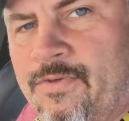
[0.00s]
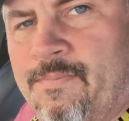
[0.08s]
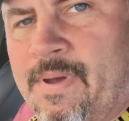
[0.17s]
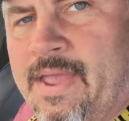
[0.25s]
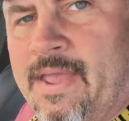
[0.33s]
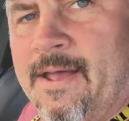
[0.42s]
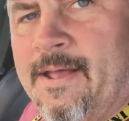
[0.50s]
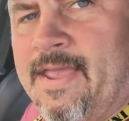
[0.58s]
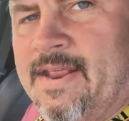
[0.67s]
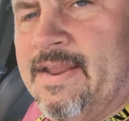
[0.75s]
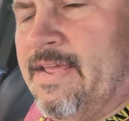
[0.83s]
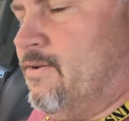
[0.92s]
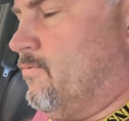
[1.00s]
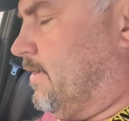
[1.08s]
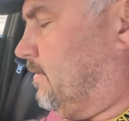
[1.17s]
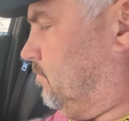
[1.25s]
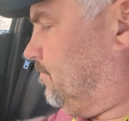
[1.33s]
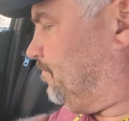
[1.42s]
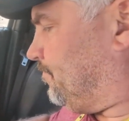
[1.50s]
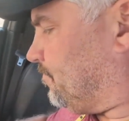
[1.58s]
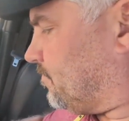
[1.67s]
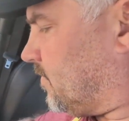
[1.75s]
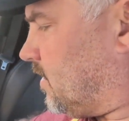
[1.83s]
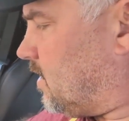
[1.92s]
with my 891.
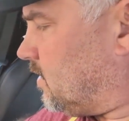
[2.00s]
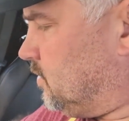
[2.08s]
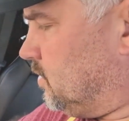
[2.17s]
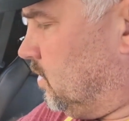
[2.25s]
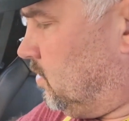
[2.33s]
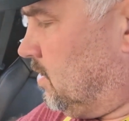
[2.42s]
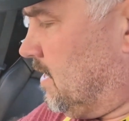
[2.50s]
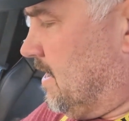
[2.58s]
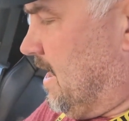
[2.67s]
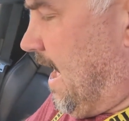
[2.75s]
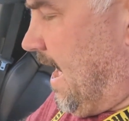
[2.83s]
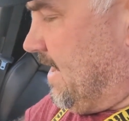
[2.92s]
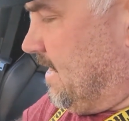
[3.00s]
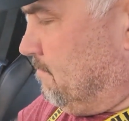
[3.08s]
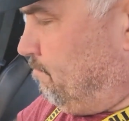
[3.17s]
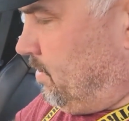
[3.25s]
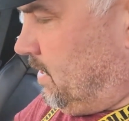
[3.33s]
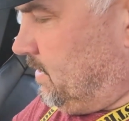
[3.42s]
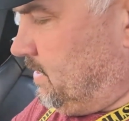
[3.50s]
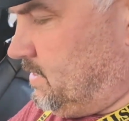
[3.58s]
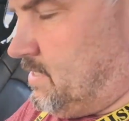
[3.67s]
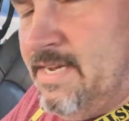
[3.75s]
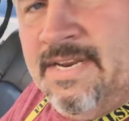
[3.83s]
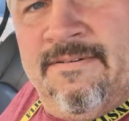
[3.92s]
So I can plug
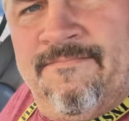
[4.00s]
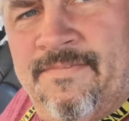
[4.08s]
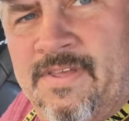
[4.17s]
this in